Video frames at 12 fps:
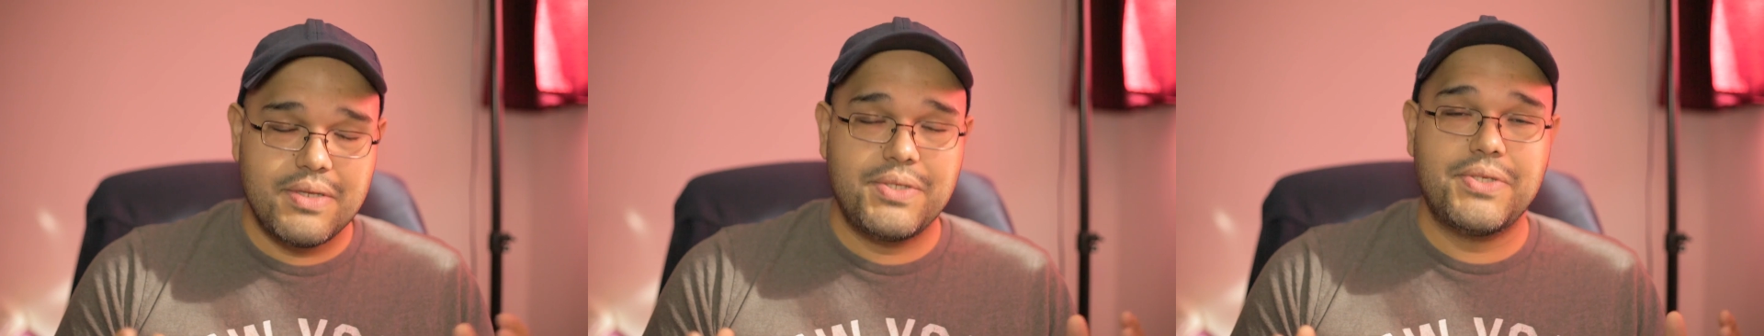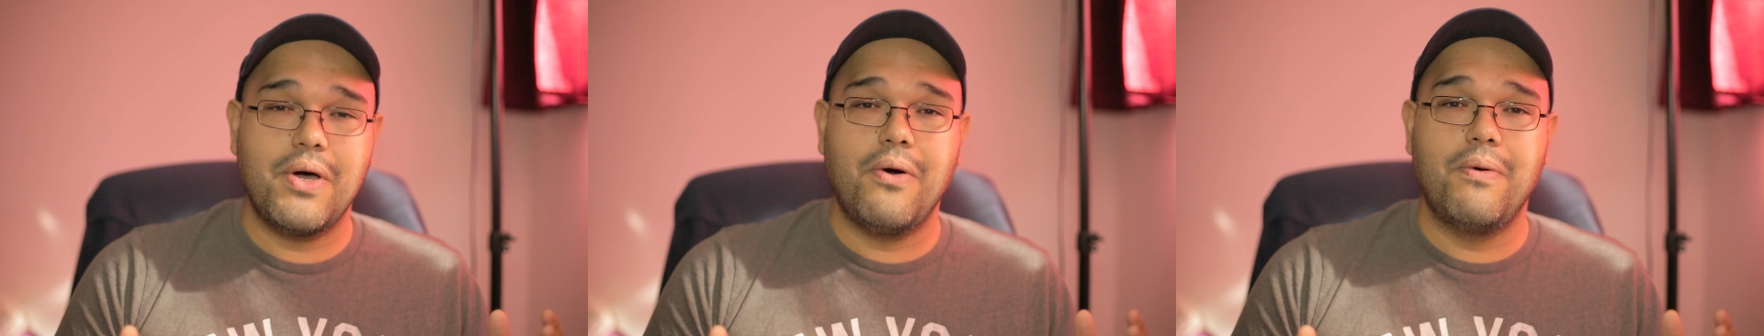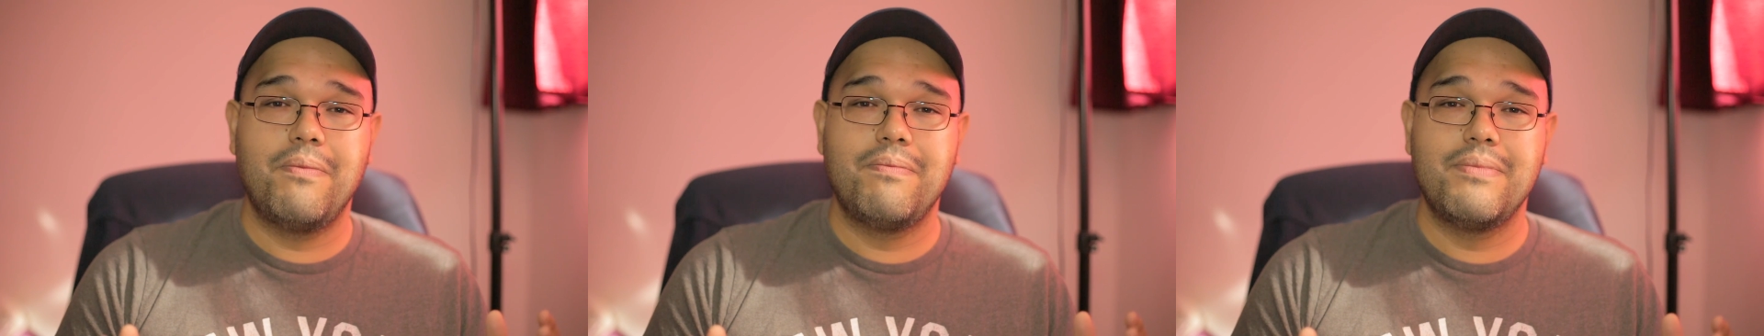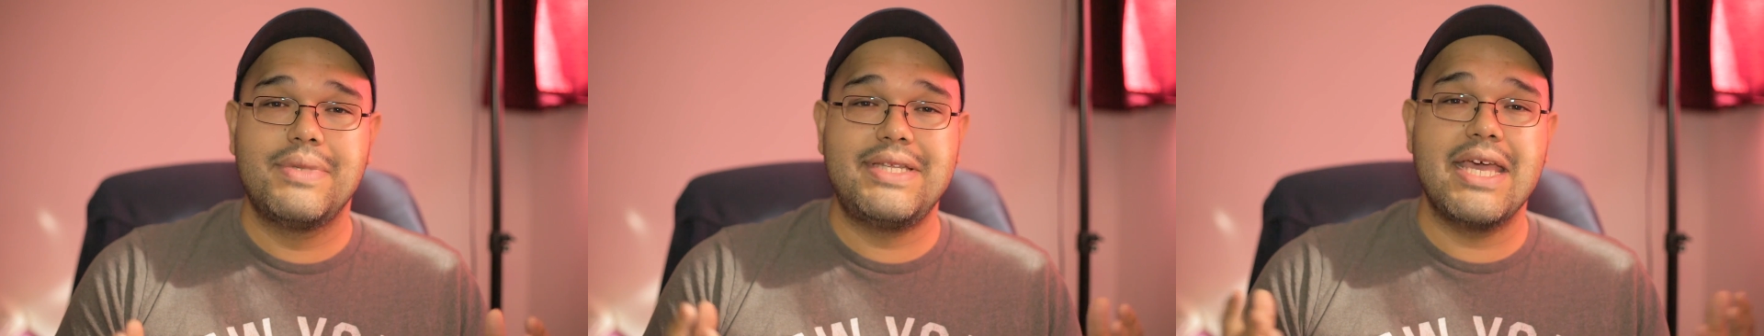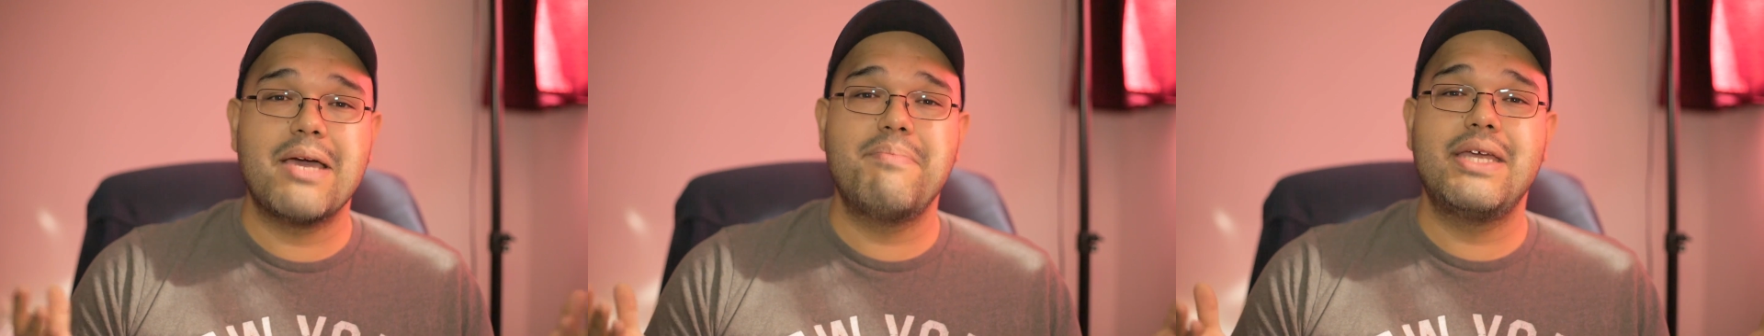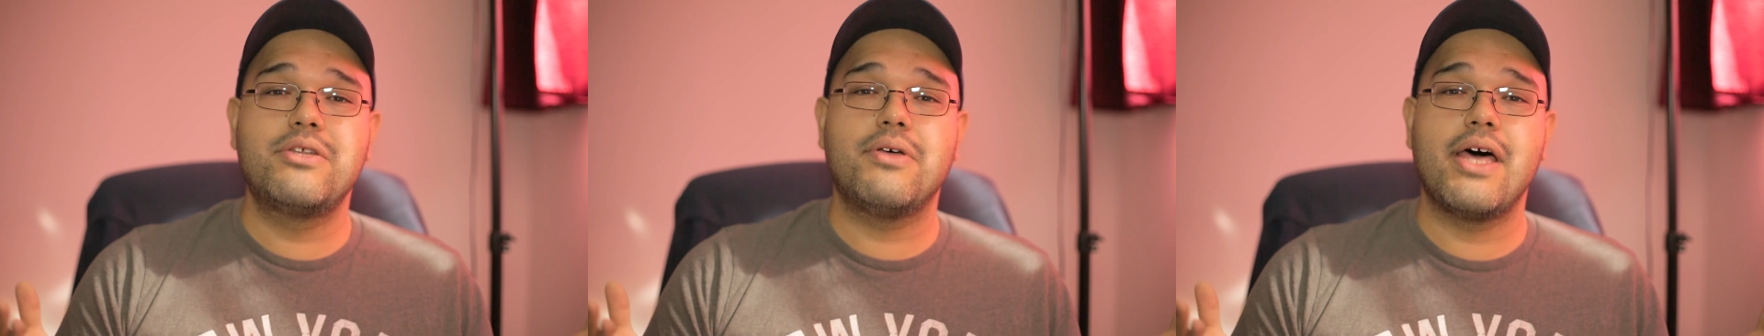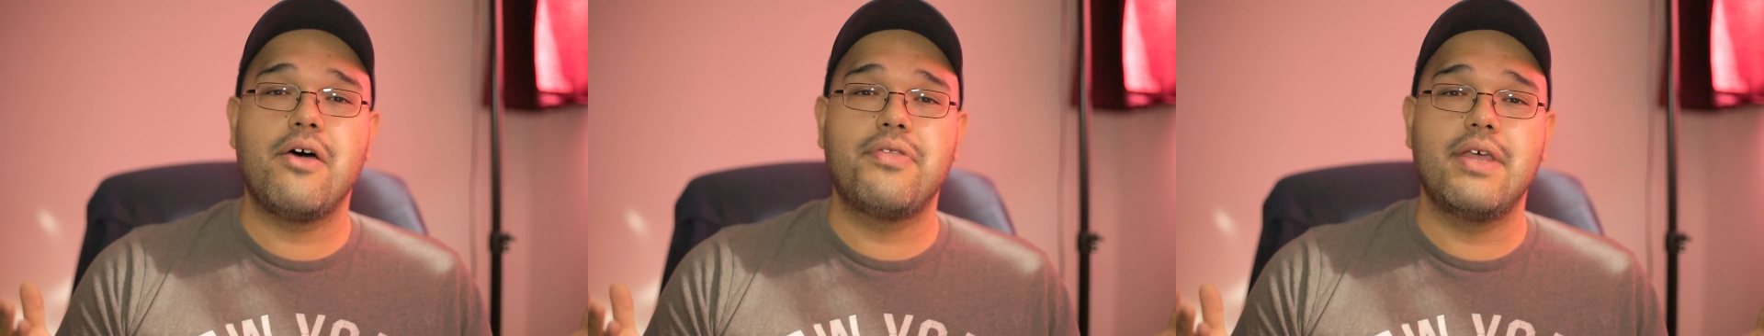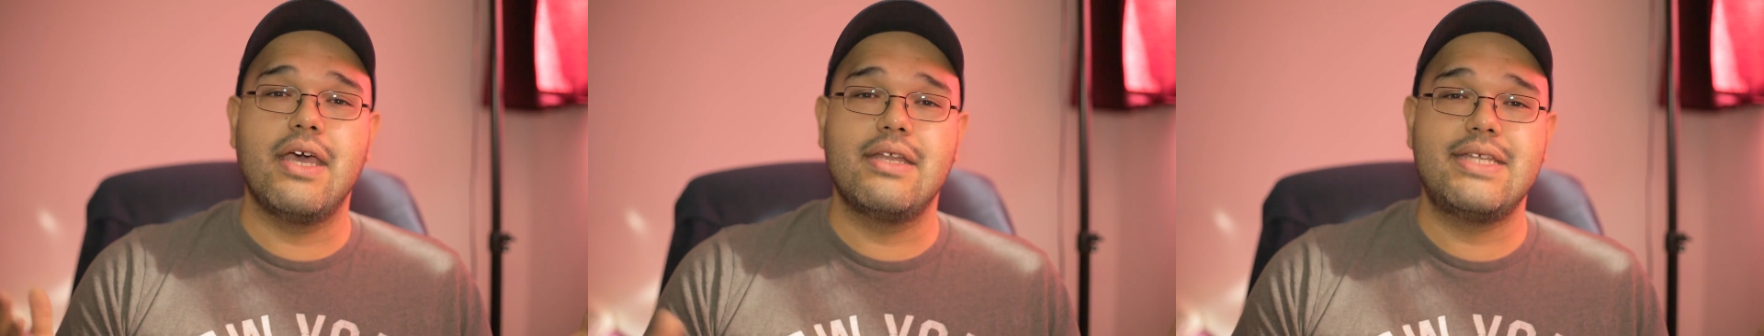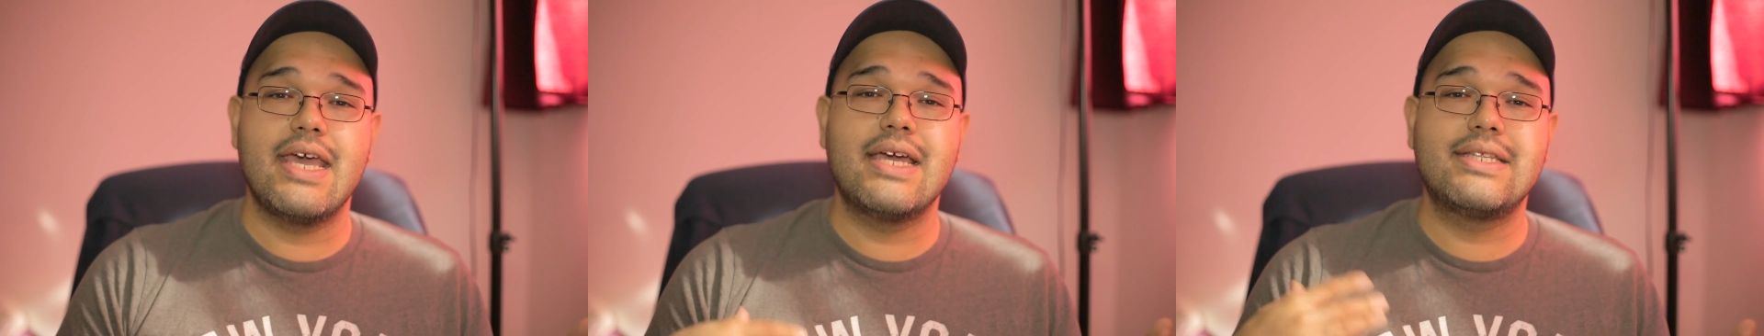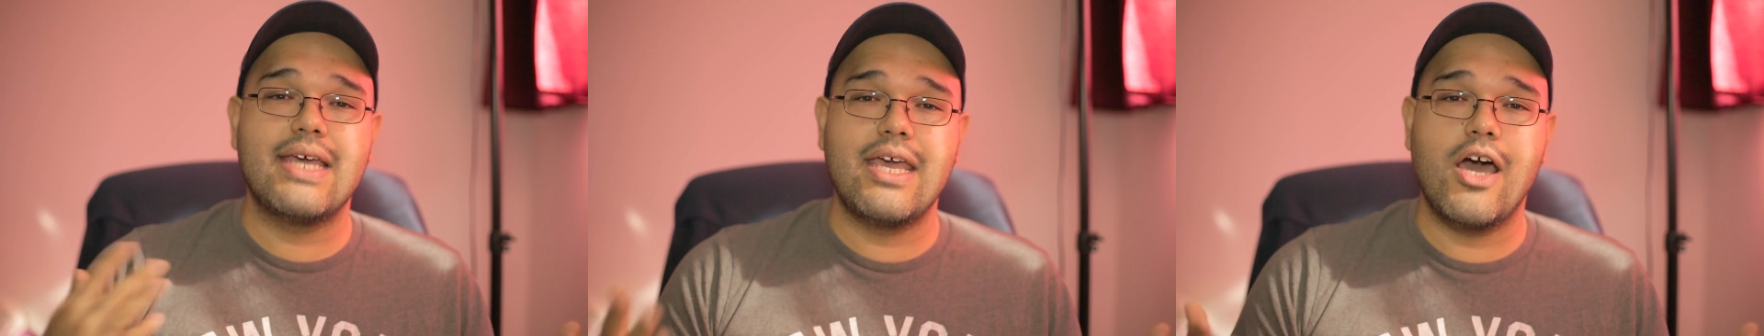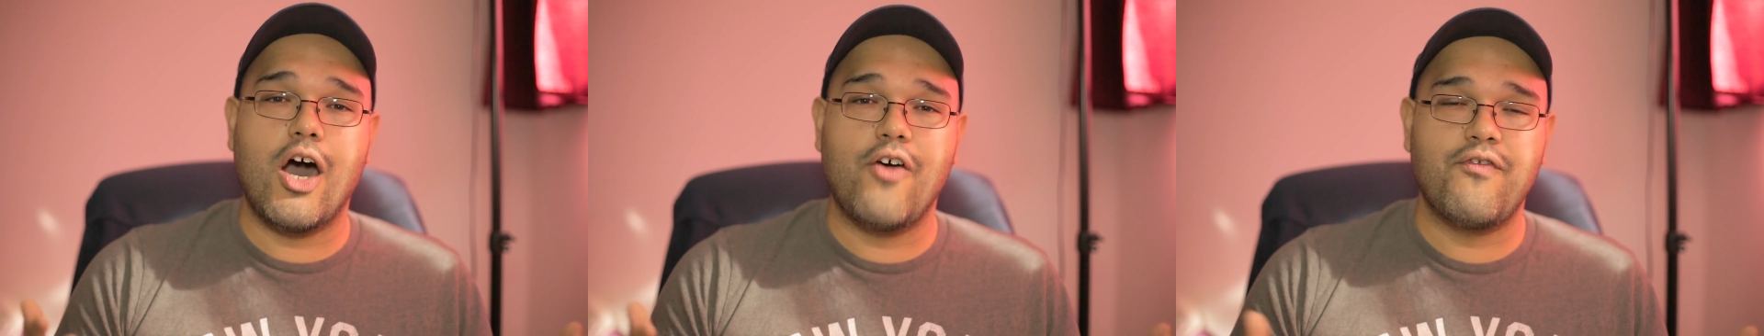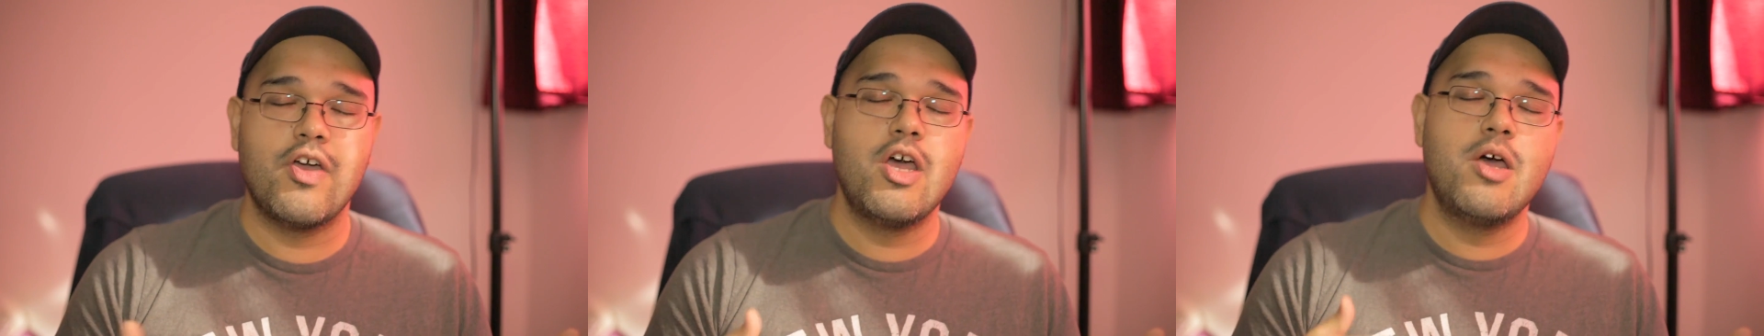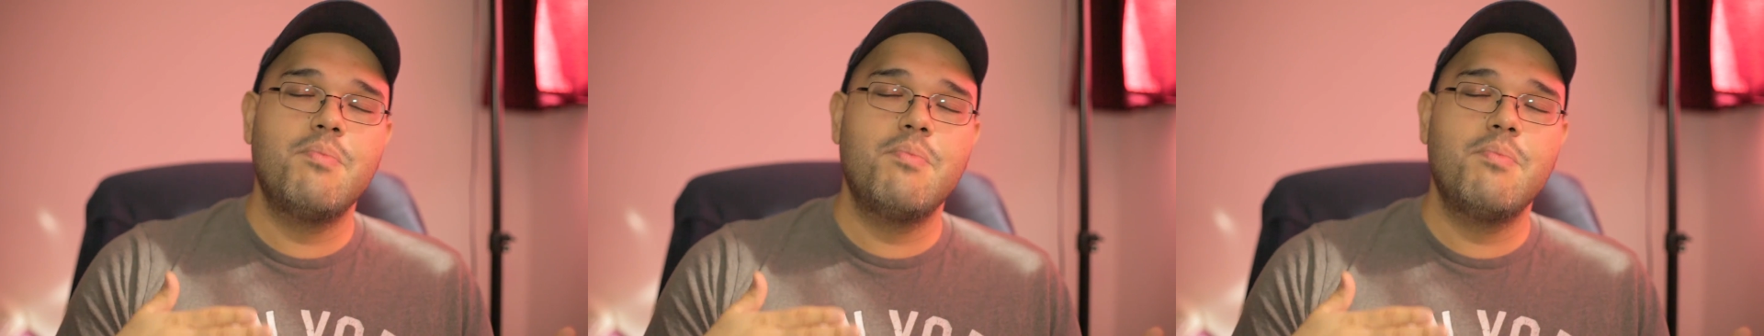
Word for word: So take a mental health day, take a day off,